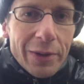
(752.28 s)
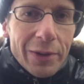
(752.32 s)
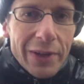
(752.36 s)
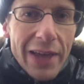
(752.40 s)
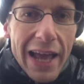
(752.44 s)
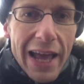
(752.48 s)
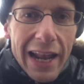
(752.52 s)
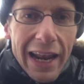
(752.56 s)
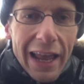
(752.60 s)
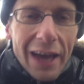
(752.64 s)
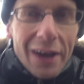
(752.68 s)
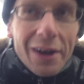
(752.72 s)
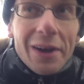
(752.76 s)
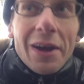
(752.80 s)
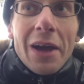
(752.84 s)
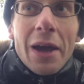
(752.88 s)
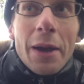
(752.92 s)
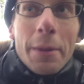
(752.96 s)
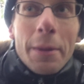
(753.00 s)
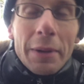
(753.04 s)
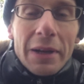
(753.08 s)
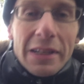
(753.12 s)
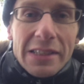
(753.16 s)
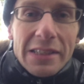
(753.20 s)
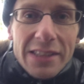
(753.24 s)
or yellow,
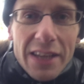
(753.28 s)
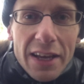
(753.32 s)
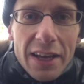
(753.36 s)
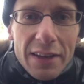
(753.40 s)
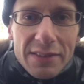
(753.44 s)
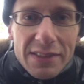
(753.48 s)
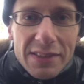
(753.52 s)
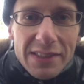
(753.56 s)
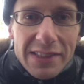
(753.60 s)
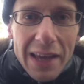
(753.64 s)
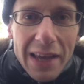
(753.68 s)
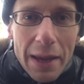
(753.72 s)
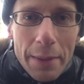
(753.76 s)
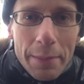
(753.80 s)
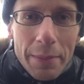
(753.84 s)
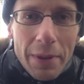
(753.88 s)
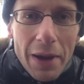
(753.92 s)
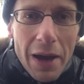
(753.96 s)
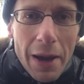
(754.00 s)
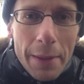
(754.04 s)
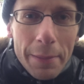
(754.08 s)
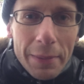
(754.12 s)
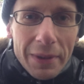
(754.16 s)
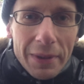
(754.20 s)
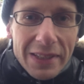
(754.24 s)
but it serves the same
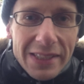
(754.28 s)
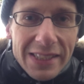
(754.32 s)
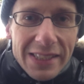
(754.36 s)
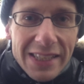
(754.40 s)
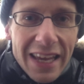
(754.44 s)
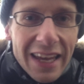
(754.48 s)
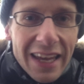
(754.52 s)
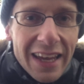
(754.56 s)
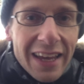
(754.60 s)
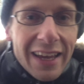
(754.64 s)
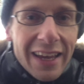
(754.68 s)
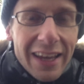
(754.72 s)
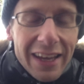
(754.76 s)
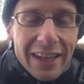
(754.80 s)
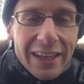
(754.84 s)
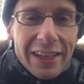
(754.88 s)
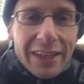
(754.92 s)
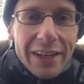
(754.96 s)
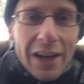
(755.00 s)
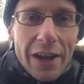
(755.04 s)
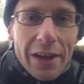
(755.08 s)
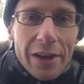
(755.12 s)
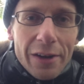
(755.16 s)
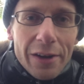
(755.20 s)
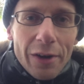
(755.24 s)
purpose. You
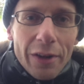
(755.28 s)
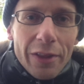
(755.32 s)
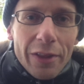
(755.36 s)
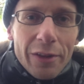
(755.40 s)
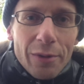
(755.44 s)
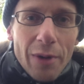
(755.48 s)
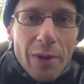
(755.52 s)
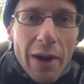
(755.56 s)
know you're on the